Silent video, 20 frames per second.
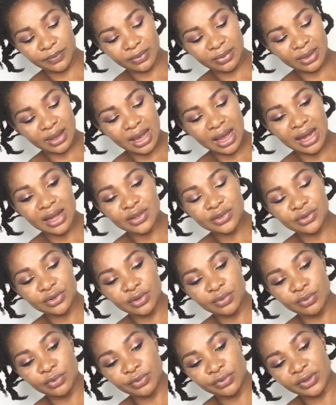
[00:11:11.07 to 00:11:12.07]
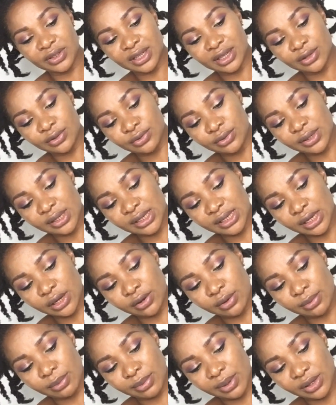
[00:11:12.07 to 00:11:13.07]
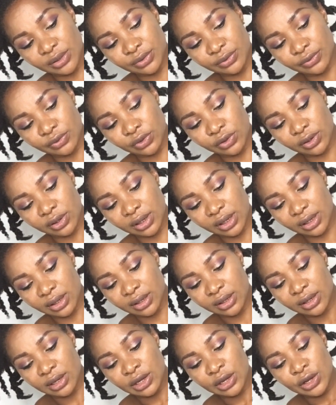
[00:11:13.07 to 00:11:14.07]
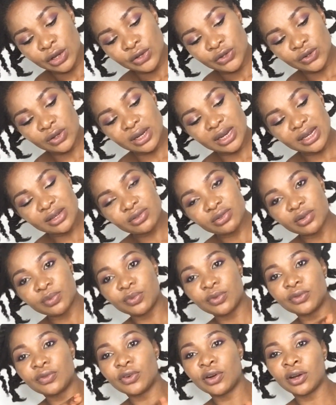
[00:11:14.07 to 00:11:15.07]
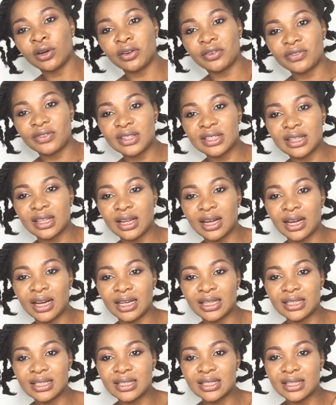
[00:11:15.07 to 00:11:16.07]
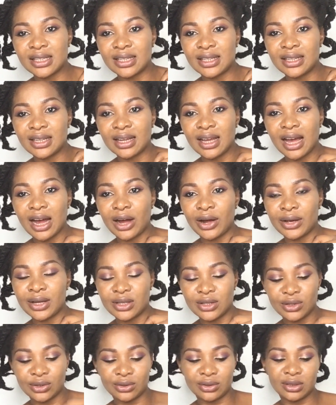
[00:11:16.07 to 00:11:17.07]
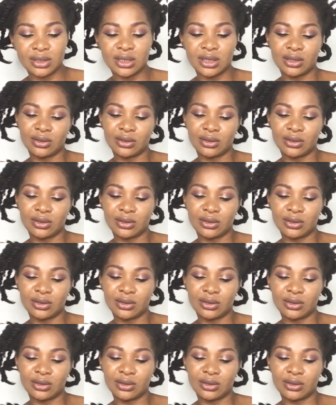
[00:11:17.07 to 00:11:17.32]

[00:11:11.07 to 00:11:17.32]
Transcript: I had to remove it and do a second batch of coiling. So let's remove all of it now and see how it turns out.